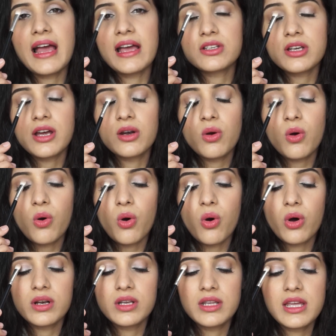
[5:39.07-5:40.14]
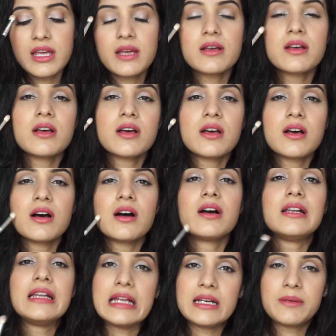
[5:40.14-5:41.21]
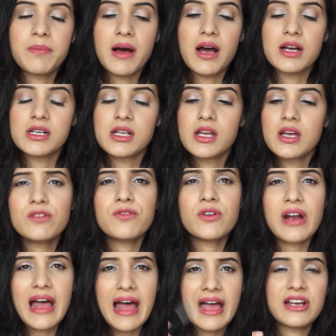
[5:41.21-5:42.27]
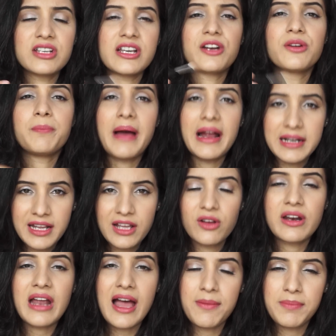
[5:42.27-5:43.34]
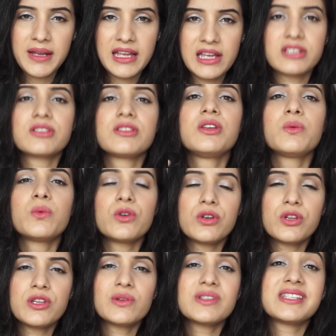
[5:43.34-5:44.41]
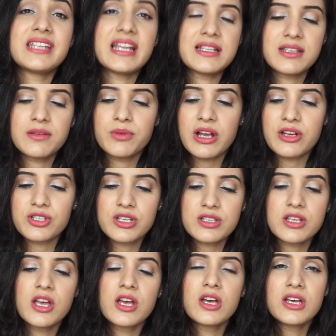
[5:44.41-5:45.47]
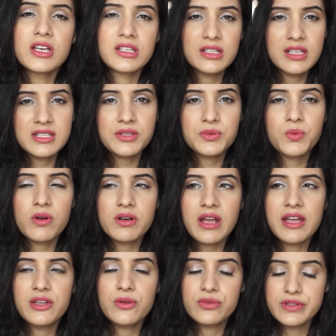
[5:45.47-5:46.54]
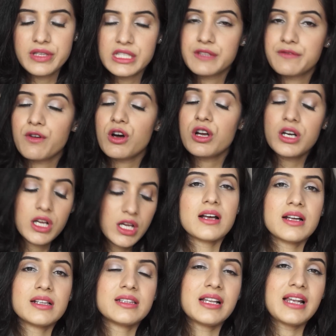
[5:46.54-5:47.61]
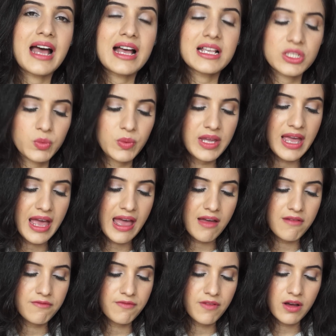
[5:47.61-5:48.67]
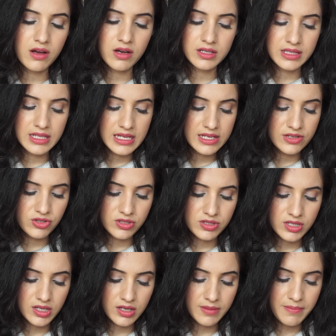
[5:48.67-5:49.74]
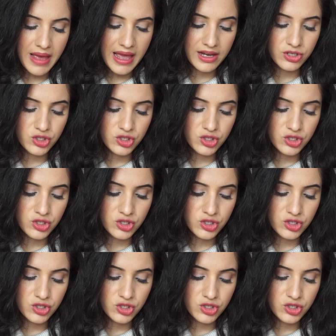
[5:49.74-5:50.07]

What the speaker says: eyeshadow on the lid part. You know, for eyeshadow patting or application, you want to use denser brushes. So this is what I use this for. The last we have these MAC